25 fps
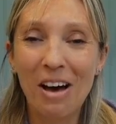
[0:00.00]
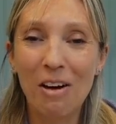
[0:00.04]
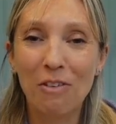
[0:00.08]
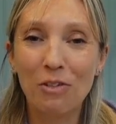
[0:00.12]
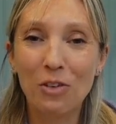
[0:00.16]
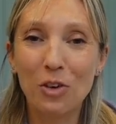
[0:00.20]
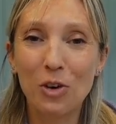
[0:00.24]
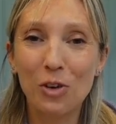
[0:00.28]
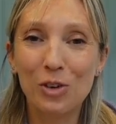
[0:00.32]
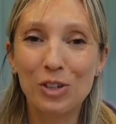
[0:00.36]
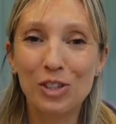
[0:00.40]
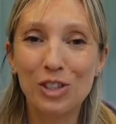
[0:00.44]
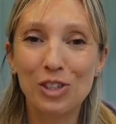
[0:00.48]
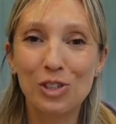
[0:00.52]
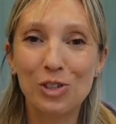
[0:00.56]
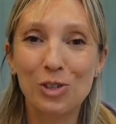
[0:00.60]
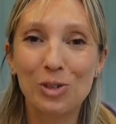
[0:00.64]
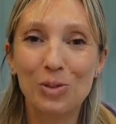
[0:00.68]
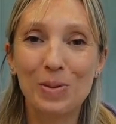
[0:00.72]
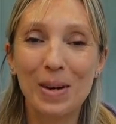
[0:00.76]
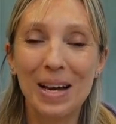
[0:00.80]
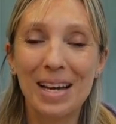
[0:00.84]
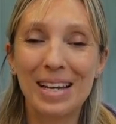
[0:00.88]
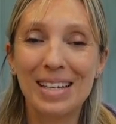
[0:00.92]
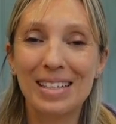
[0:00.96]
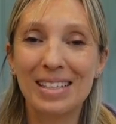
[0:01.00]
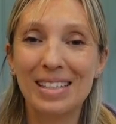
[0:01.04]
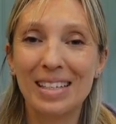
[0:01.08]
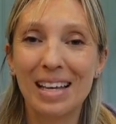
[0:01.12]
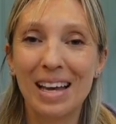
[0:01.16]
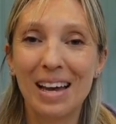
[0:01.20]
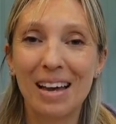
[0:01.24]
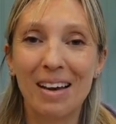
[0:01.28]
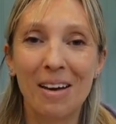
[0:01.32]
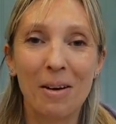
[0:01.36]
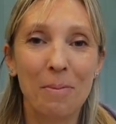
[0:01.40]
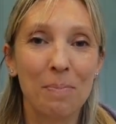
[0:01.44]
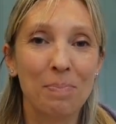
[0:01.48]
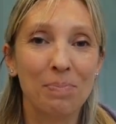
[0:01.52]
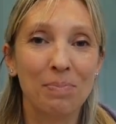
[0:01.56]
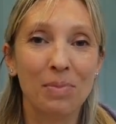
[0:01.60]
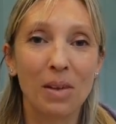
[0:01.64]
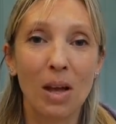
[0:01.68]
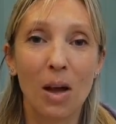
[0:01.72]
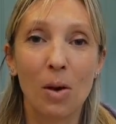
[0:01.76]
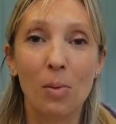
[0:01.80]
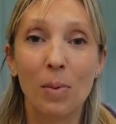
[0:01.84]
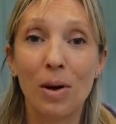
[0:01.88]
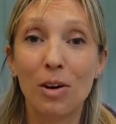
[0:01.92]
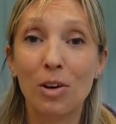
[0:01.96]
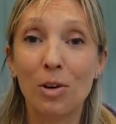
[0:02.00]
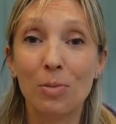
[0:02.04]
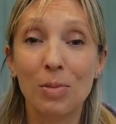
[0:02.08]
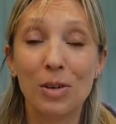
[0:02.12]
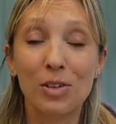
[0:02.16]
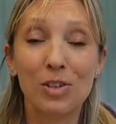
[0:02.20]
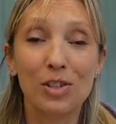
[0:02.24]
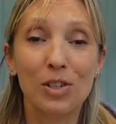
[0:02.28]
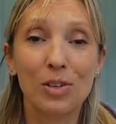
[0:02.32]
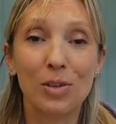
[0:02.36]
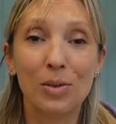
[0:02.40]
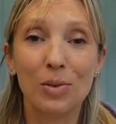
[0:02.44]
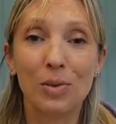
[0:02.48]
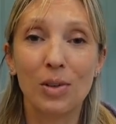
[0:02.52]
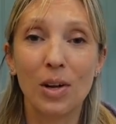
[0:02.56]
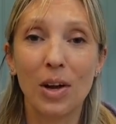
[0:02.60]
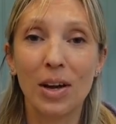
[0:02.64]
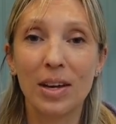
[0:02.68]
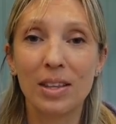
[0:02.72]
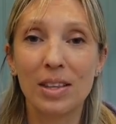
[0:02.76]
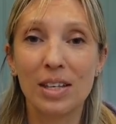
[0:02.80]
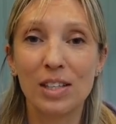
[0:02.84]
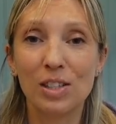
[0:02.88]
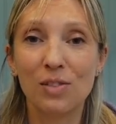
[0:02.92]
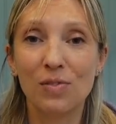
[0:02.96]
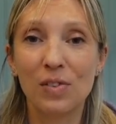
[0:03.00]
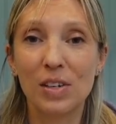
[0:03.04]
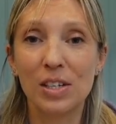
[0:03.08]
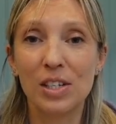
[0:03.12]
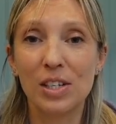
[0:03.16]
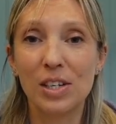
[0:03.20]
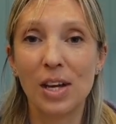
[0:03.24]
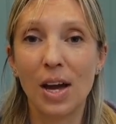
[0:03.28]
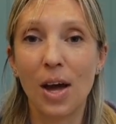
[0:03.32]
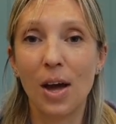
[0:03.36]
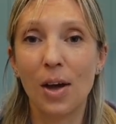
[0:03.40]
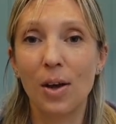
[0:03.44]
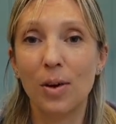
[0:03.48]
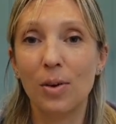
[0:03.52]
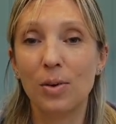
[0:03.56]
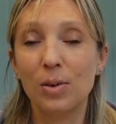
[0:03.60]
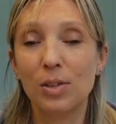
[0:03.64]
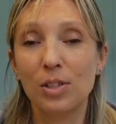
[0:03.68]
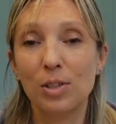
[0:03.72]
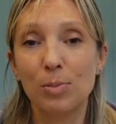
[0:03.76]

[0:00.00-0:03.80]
Of course, as always, I welcome you to like this video,